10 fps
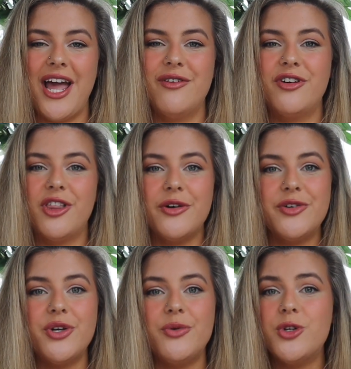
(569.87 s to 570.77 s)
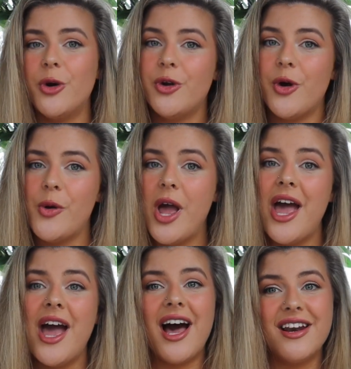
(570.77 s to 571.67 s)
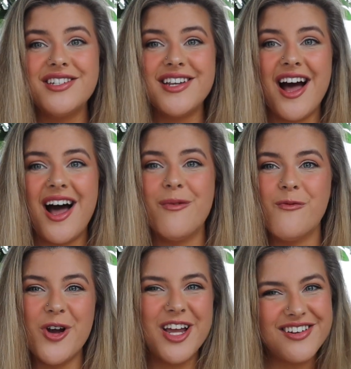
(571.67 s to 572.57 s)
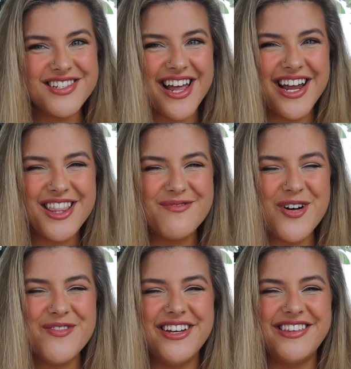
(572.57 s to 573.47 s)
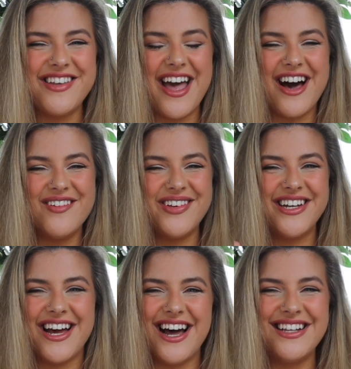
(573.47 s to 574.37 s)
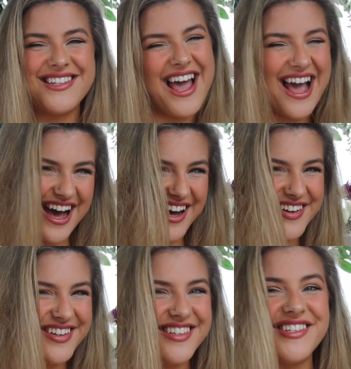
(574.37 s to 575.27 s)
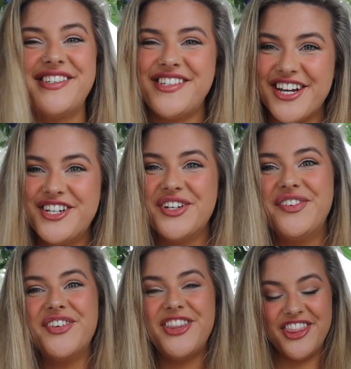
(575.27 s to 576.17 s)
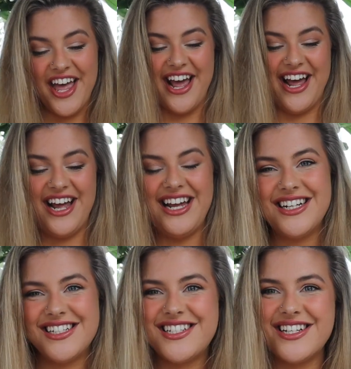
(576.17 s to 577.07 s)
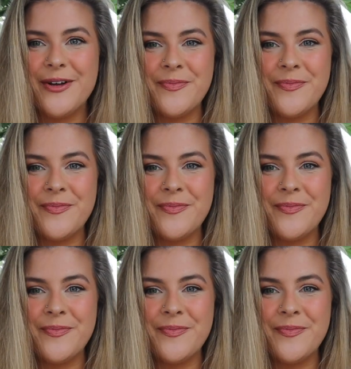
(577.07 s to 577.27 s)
and for those who don't know how to start, I'm working on something at the moment to help you guys out, so stay tuned for that.